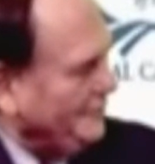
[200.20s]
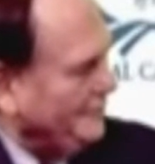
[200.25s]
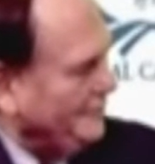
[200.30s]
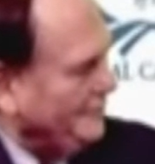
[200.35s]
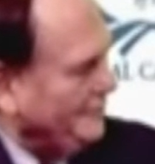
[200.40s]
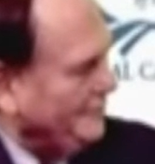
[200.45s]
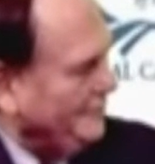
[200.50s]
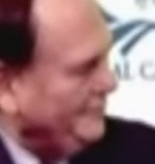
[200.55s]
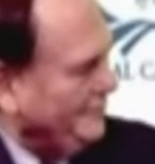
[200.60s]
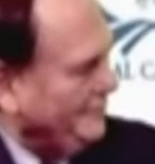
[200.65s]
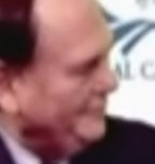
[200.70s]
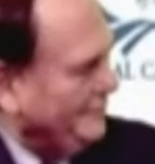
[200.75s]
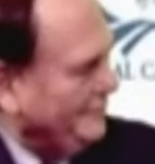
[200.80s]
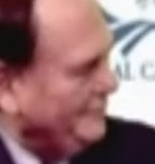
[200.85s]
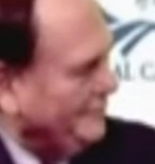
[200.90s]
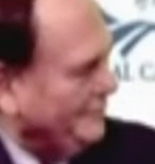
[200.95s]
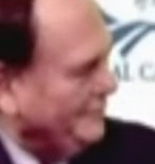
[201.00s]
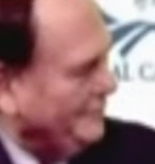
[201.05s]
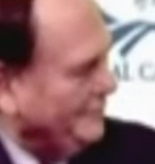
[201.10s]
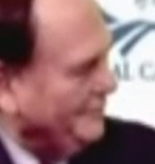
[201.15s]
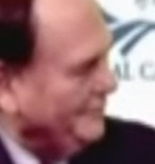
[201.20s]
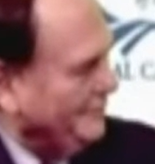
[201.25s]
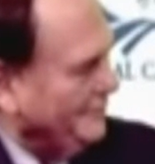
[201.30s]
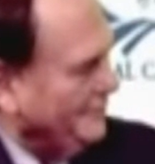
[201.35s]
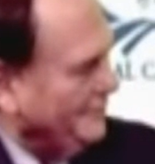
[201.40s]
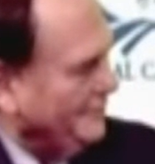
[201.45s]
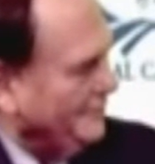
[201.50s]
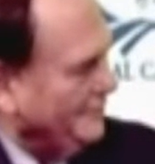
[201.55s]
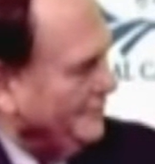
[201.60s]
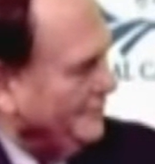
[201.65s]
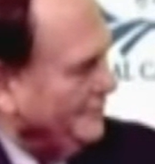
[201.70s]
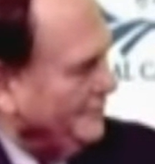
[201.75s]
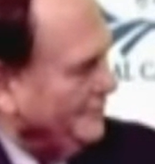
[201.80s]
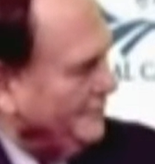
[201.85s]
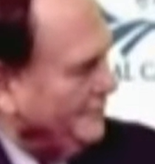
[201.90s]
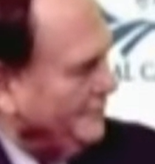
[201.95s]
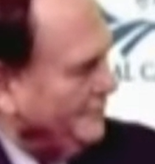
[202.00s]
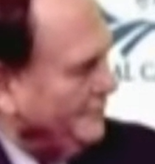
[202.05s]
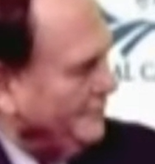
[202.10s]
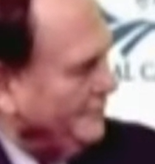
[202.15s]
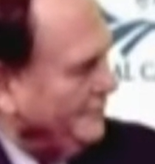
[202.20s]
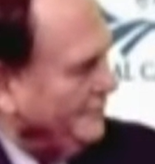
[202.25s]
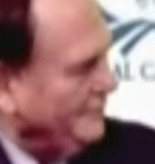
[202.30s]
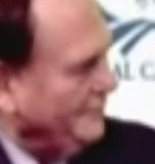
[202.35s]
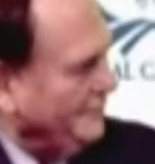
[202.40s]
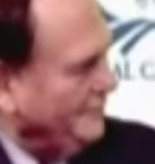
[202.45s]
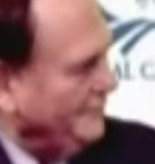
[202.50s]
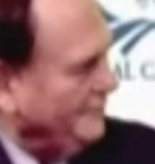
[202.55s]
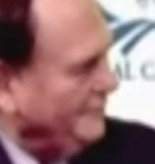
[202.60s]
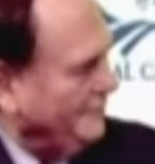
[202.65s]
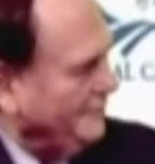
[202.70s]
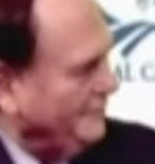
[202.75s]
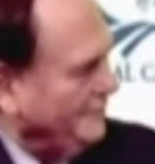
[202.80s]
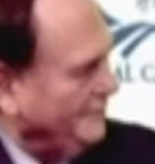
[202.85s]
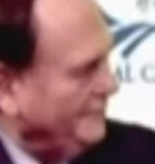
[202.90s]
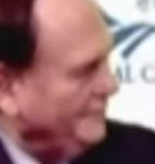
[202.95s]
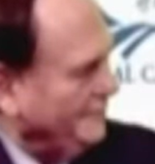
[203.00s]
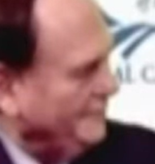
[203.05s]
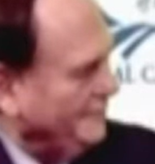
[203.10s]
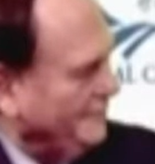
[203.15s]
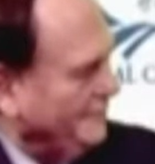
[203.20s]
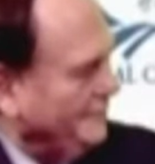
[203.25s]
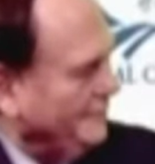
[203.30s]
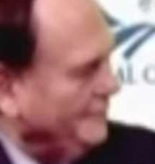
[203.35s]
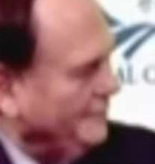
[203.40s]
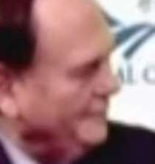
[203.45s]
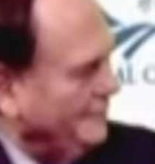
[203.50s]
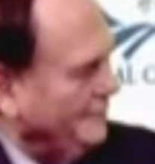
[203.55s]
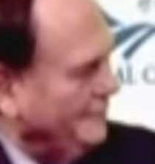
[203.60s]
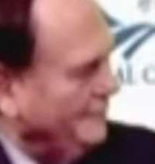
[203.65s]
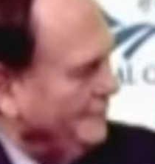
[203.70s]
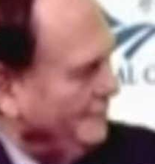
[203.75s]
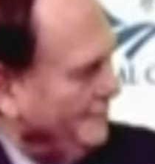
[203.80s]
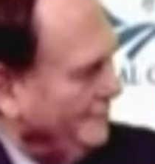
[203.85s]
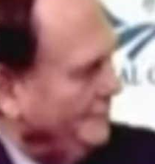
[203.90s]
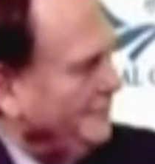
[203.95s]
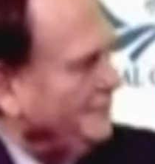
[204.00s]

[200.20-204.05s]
(not speaking)